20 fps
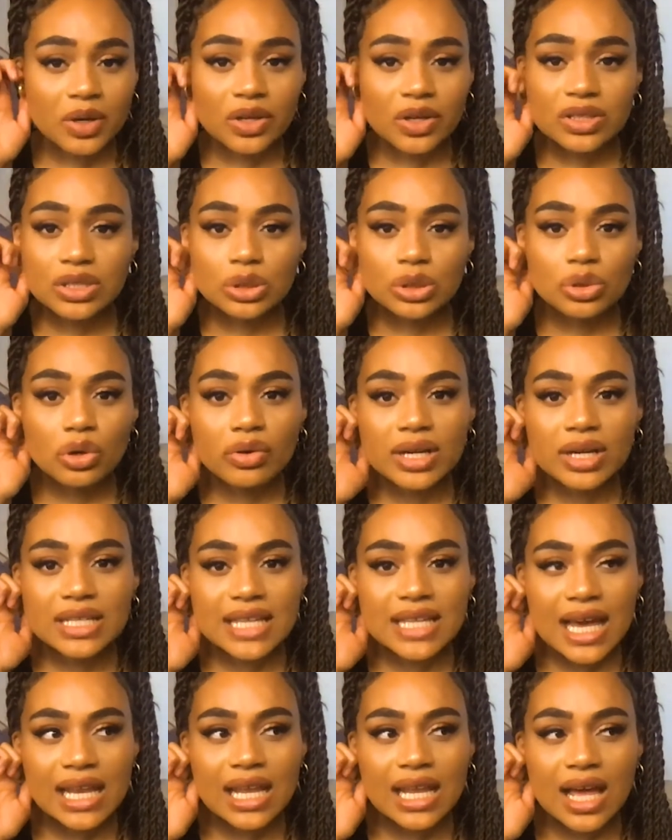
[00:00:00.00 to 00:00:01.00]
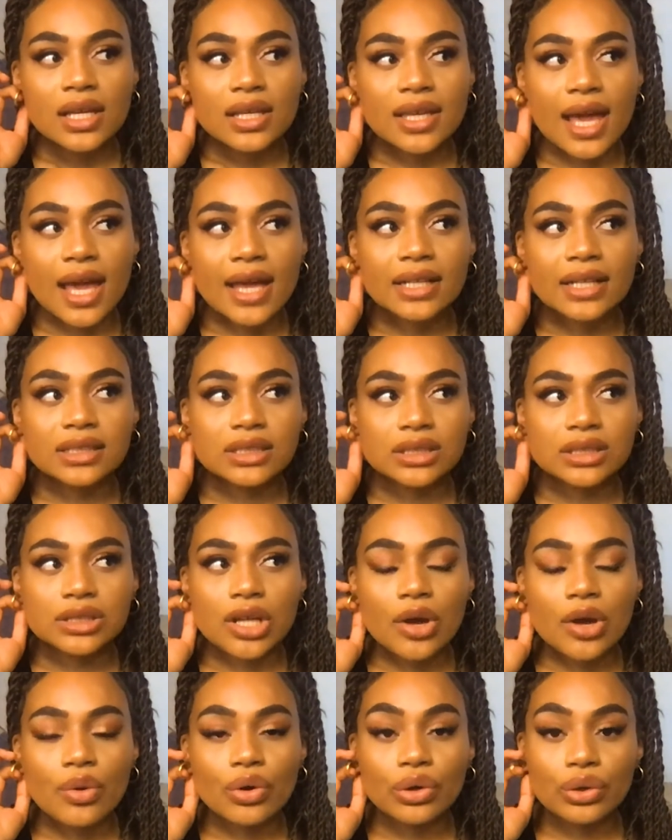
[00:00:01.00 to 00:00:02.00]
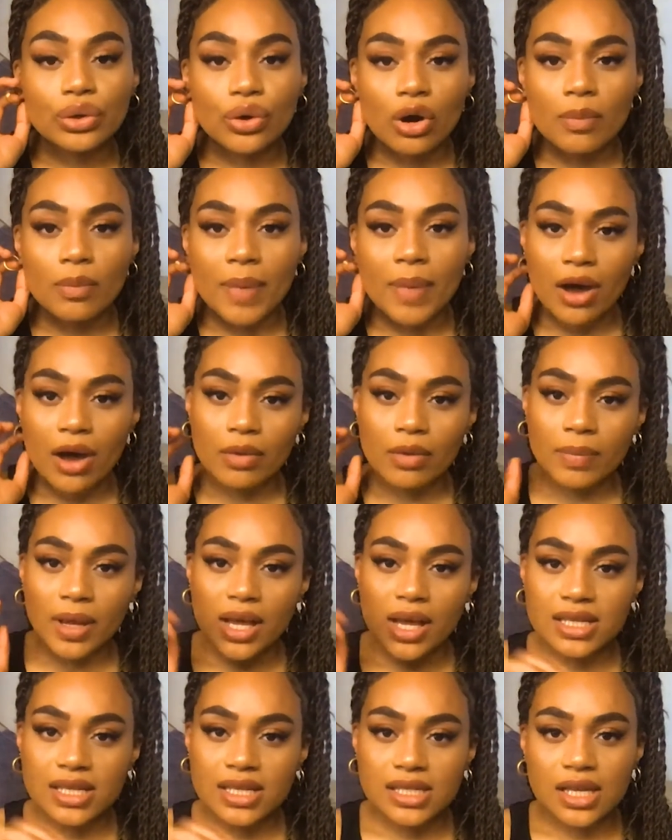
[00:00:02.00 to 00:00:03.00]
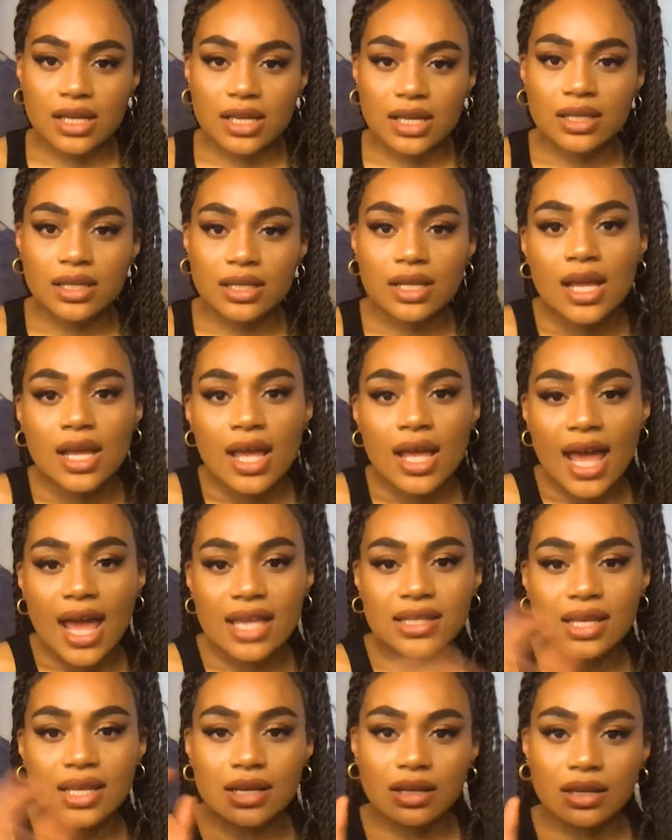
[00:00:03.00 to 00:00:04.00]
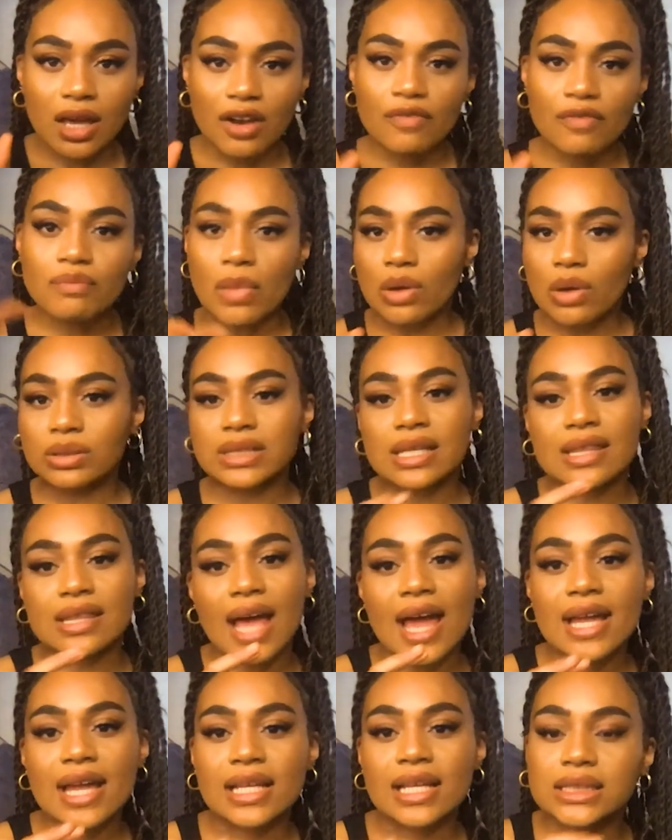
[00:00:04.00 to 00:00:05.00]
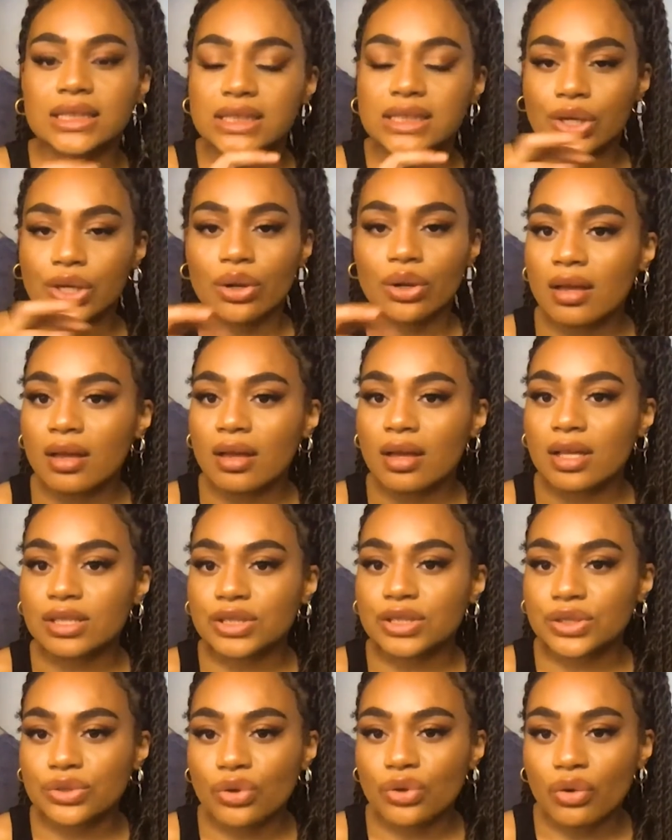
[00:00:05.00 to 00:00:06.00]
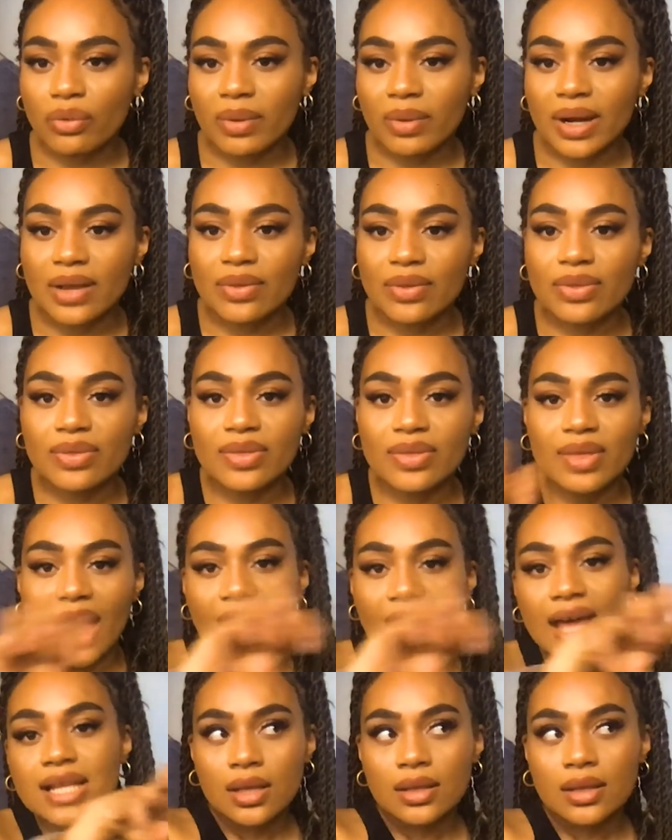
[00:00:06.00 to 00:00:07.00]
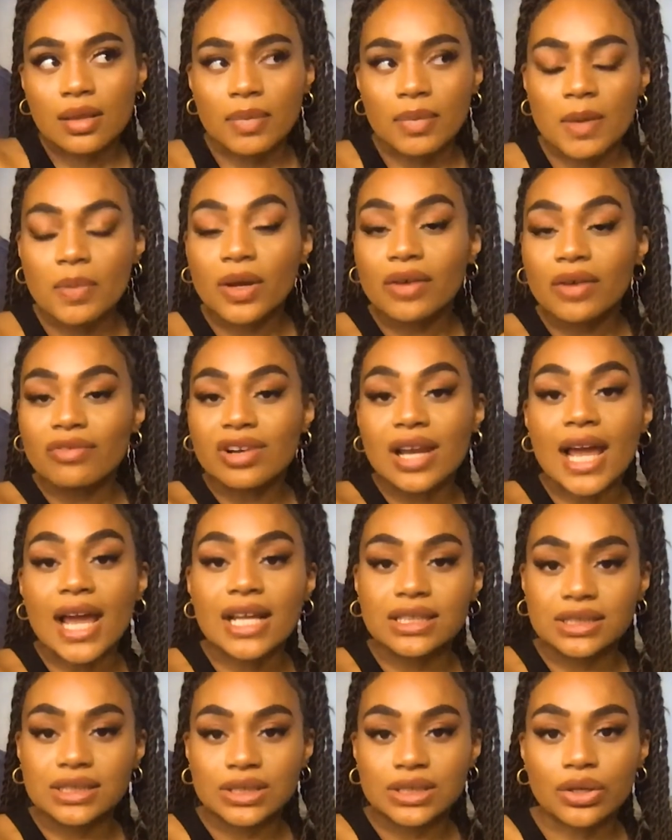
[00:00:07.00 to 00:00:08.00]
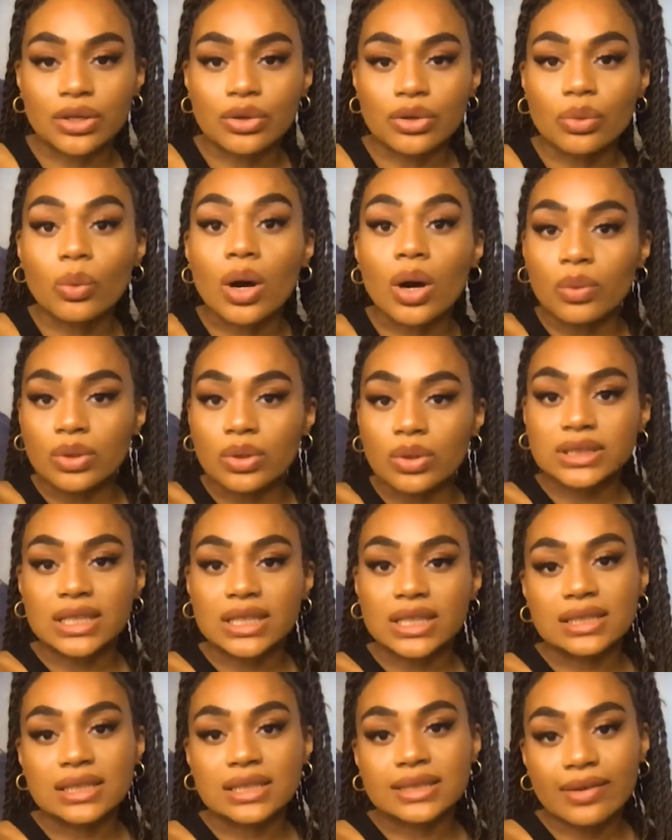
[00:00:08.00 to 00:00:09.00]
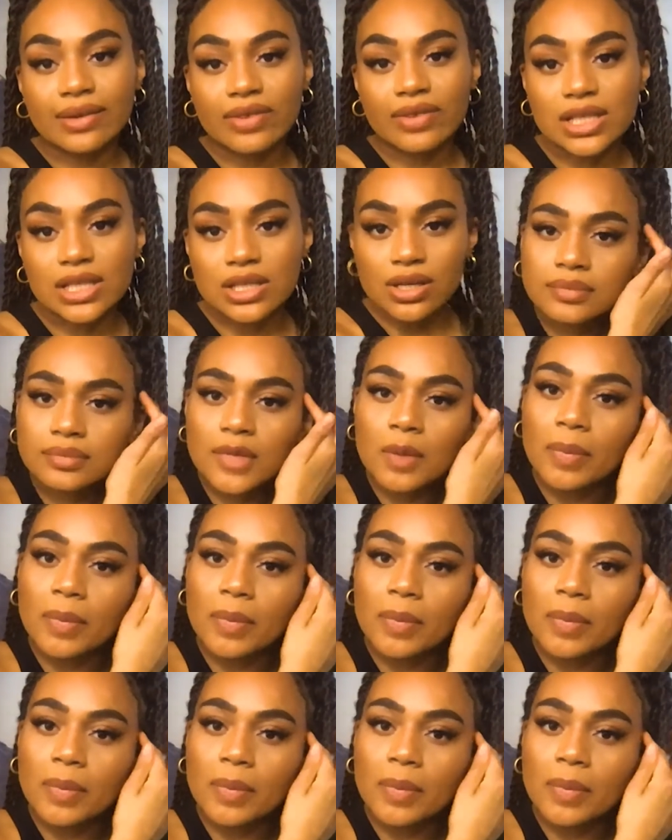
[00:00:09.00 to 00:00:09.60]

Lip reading: Good storyteller, getting to know a lot about a person, and then kind of moulding that into a story that people can relate to while watching a TV show.